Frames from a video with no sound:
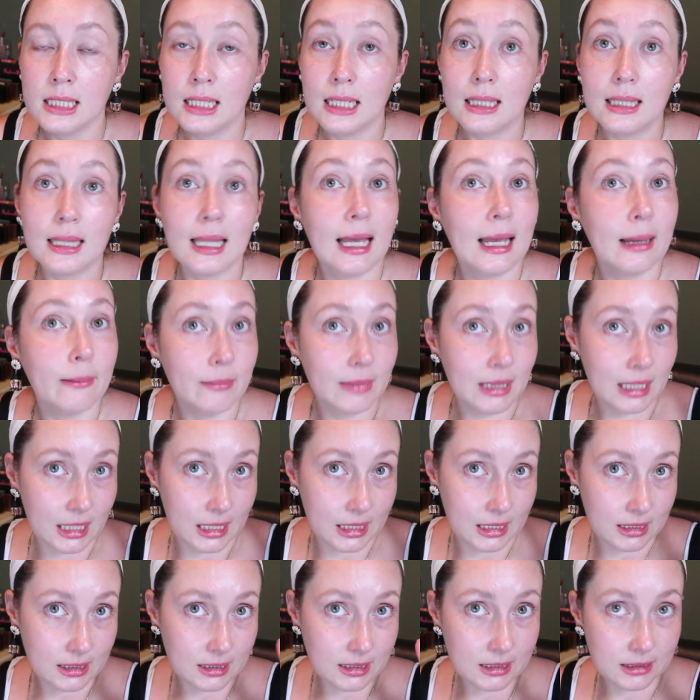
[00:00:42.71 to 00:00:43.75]

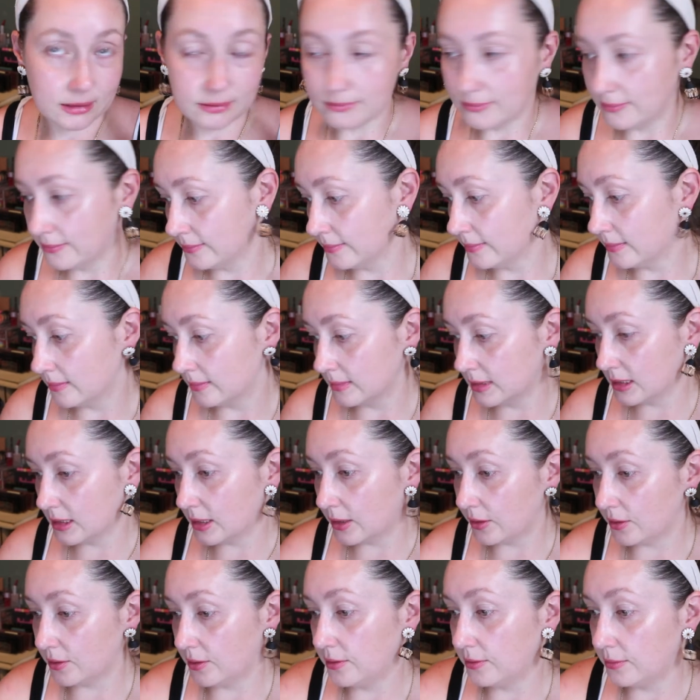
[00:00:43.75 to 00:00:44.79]
Glamlite.
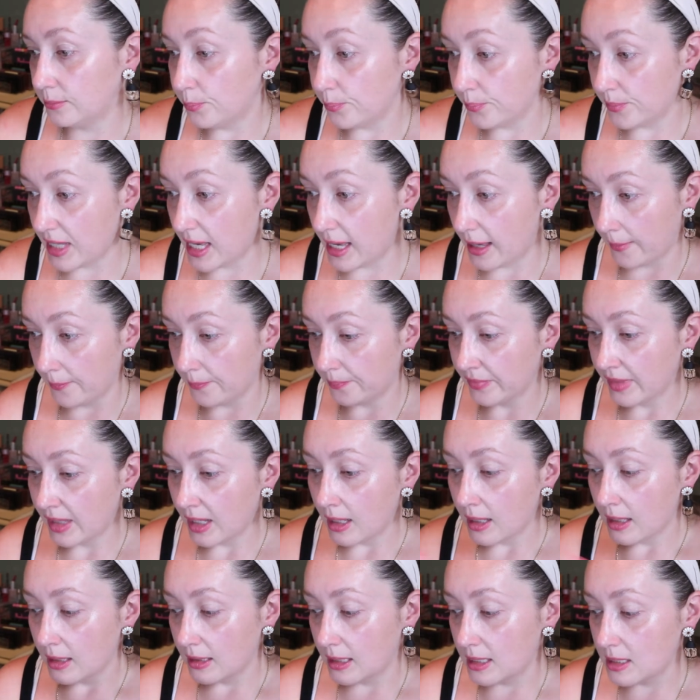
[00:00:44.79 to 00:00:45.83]
So yeah,
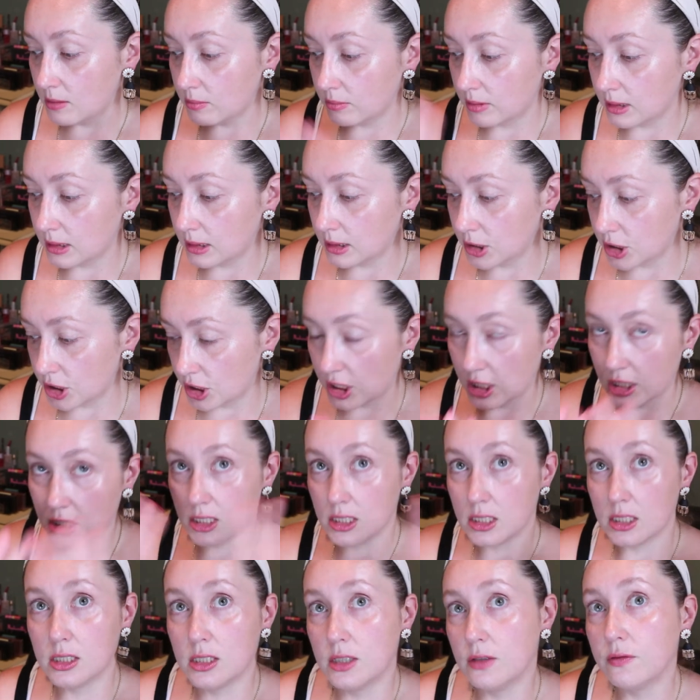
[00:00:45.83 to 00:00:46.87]
this one
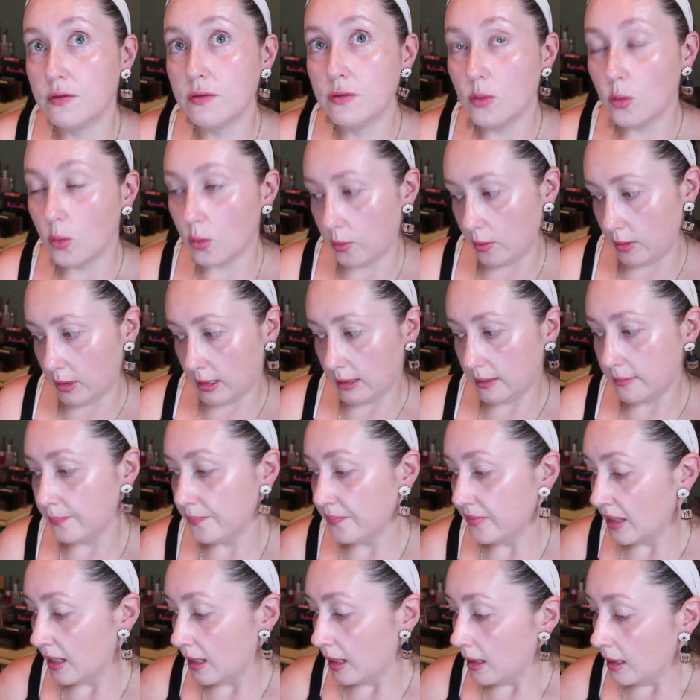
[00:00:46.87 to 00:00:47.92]
just Sephora.
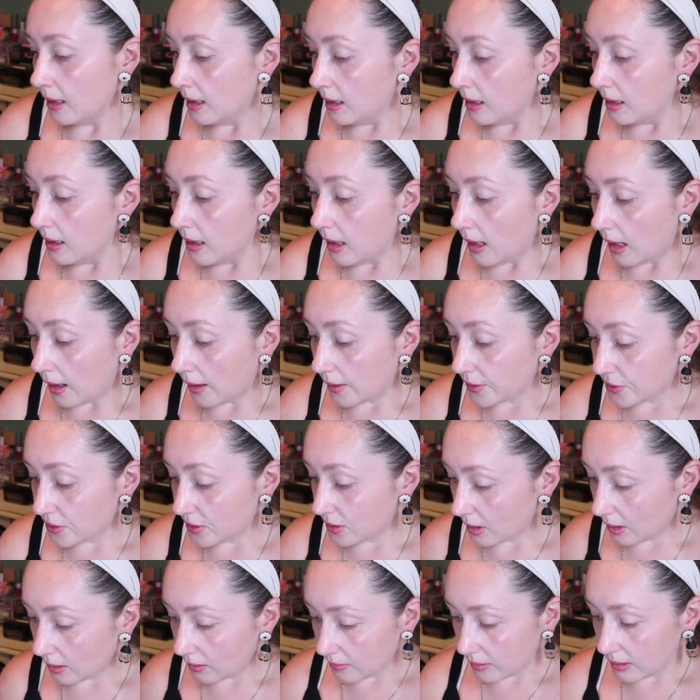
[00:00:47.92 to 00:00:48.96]
I'll
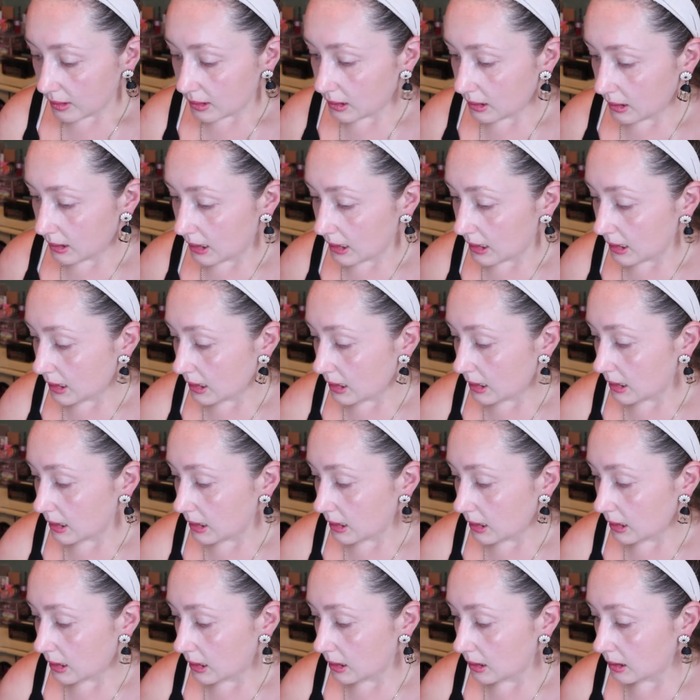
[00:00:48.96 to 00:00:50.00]
start with
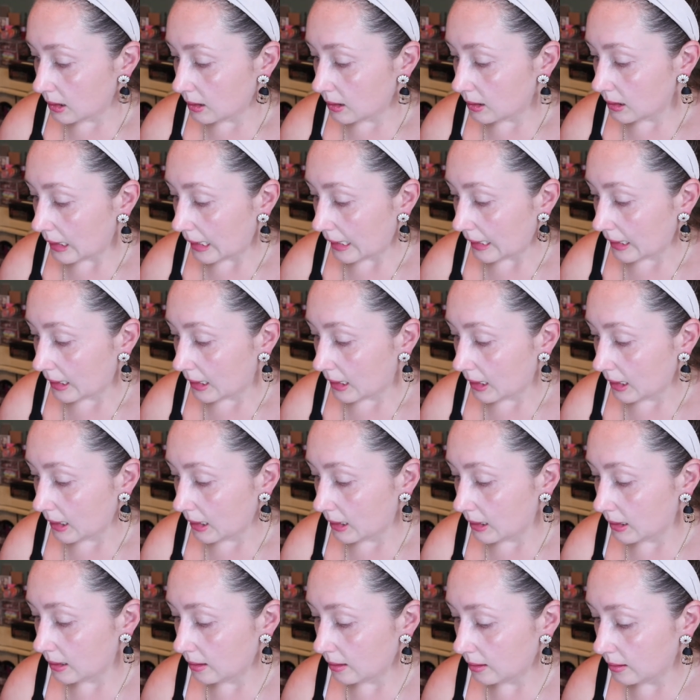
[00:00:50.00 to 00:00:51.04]
the like,
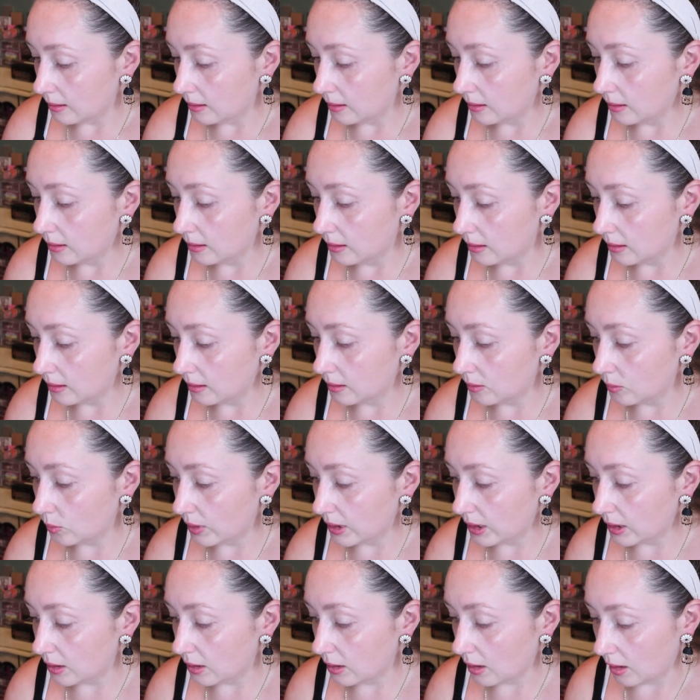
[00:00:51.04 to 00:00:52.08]
what
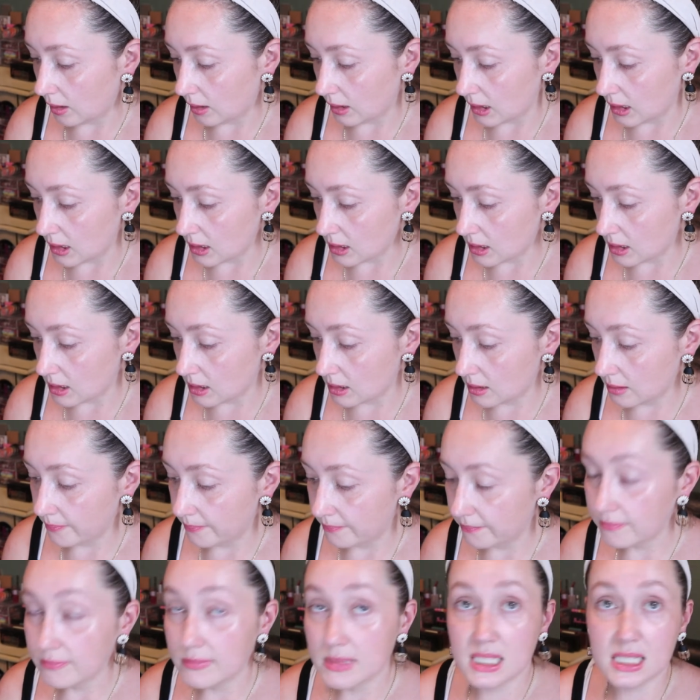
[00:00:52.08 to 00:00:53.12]
do you call these?
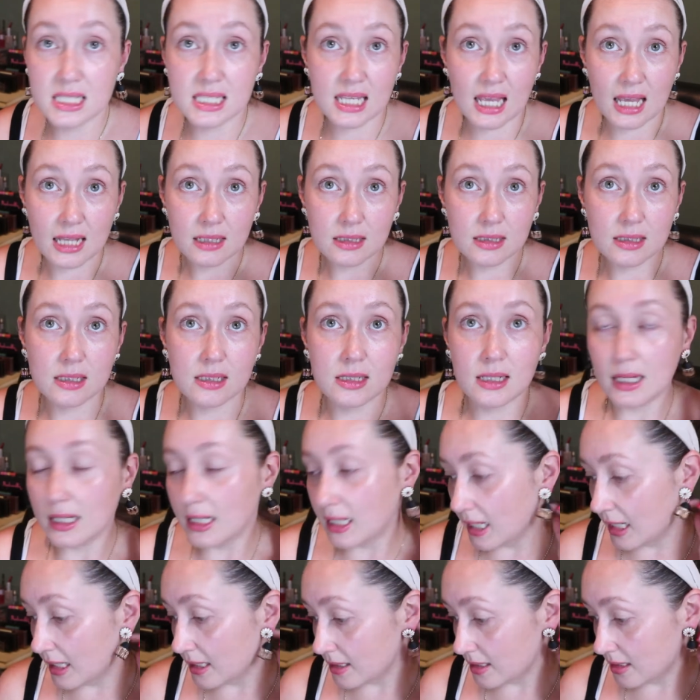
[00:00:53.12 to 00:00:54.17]
Sets, I
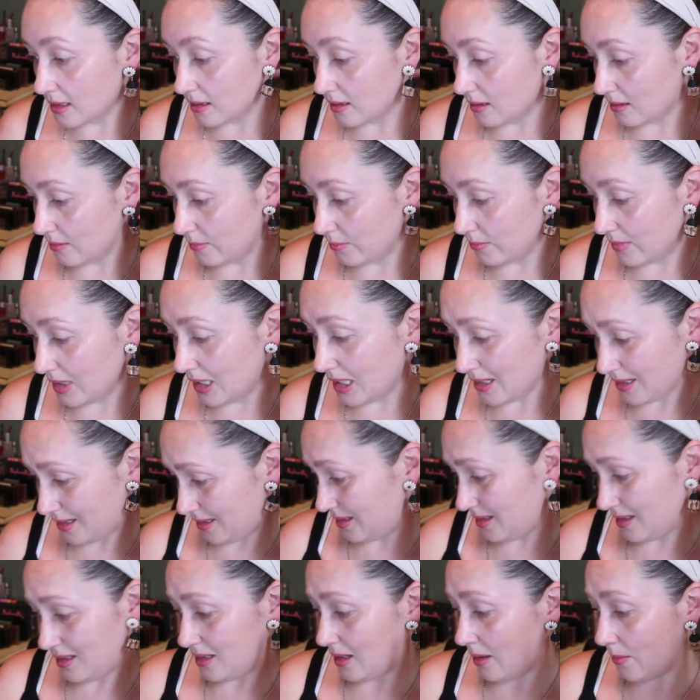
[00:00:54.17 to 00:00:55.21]
guess,
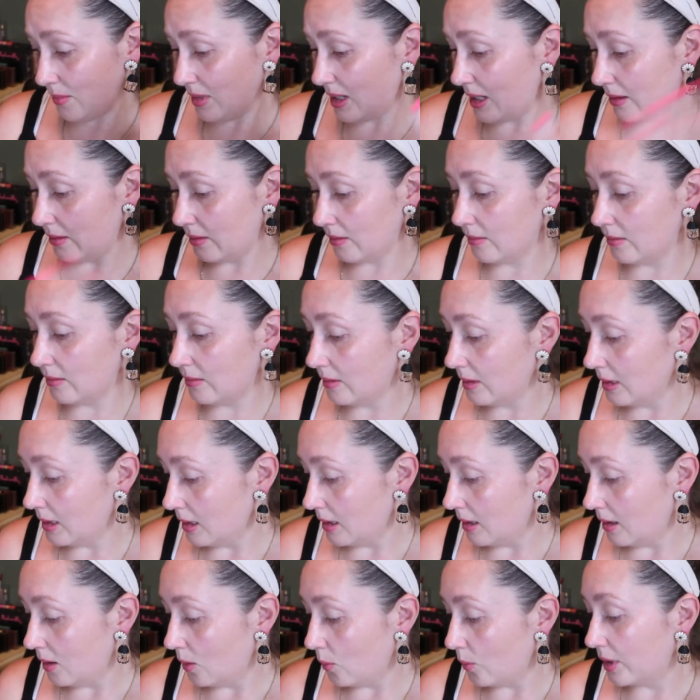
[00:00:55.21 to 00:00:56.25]
because somehow
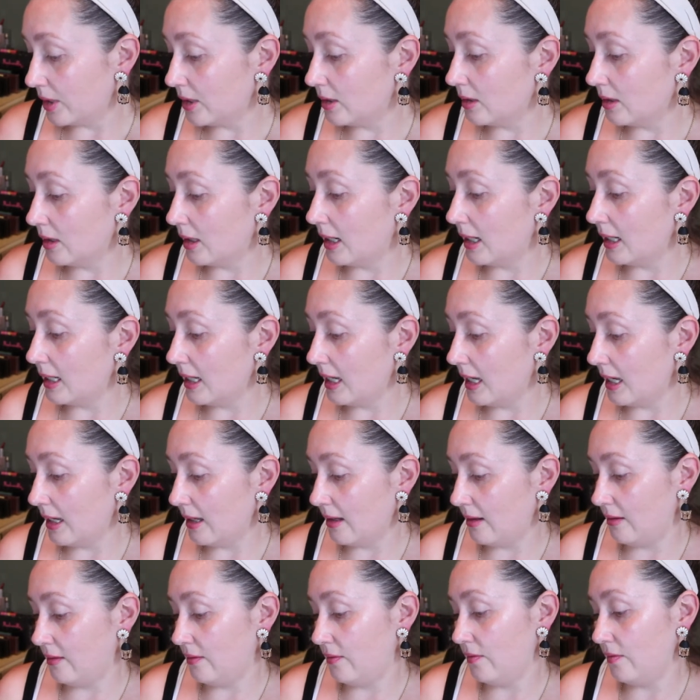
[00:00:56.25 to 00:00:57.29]
I
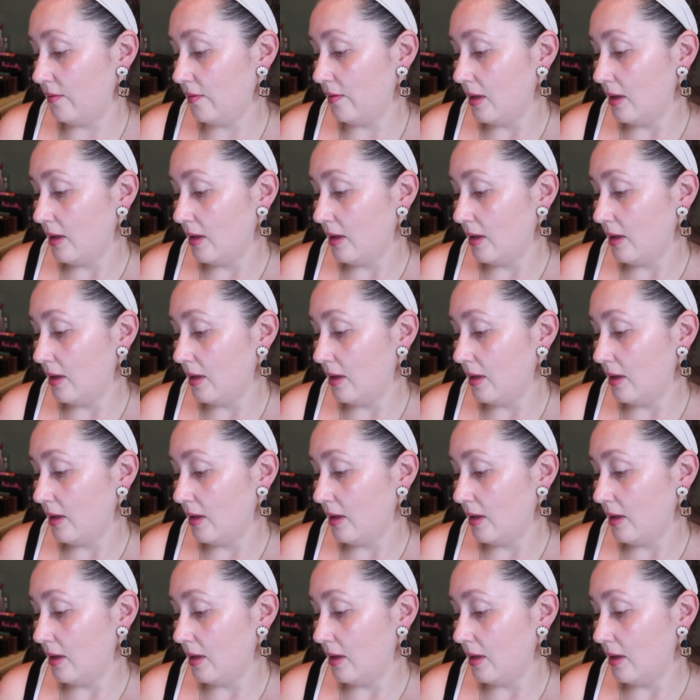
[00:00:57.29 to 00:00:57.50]
have